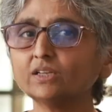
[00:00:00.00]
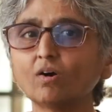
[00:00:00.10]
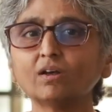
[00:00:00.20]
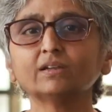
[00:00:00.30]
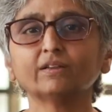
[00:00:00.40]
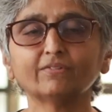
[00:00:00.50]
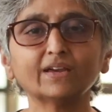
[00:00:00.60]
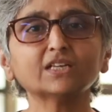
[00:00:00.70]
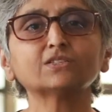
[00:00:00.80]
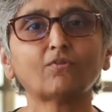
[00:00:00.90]
in all, the
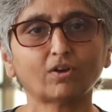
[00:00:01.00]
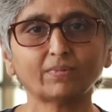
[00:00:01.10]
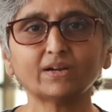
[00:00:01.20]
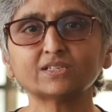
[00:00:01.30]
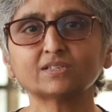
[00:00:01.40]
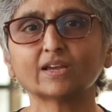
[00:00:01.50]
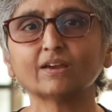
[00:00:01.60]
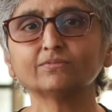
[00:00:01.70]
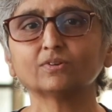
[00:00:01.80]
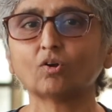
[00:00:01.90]
various formats
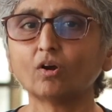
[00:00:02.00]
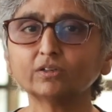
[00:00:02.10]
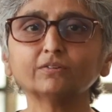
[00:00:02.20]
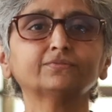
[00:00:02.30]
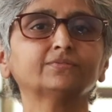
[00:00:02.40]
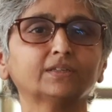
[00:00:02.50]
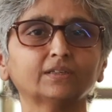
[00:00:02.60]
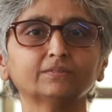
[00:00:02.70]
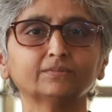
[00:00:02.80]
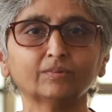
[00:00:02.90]
gave a lot of
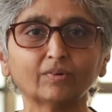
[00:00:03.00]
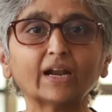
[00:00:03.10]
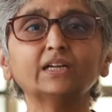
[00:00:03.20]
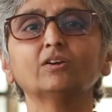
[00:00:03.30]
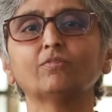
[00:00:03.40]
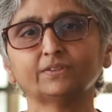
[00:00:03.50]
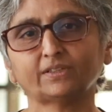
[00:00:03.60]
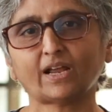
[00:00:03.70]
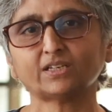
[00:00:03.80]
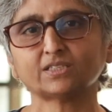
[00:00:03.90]
uh, variety of
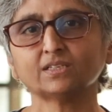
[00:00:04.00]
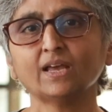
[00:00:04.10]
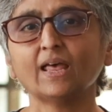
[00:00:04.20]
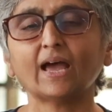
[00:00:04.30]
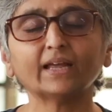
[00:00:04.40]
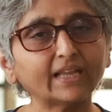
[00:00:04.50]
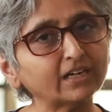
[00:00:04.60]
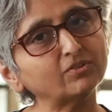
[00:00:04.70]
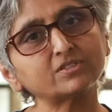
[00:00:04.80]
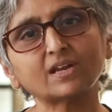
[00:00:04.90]
interaction and
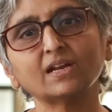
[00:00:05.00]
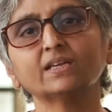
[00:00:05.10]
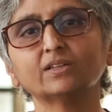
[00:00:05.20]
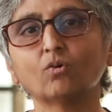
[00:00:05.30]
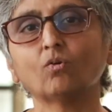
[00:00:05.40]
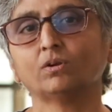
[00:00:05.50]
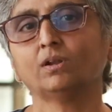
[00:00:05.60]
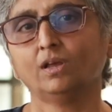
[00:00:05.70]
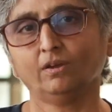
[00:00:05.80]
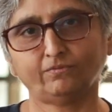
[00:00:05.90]
that was really the
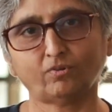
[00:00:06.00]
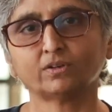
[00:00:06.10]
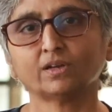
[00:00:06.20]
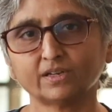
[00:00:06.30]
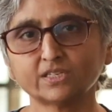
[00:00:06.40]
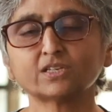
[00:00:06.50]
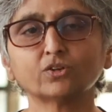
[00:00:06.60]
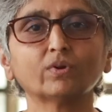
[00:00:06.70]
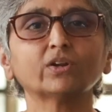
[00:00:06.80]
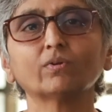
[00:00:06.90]
goal for RISC
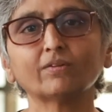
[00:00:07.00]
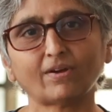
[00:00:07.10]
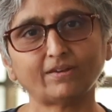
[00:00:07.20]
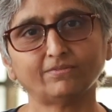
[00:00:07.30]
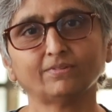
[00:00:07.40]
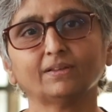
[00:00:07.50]
2025.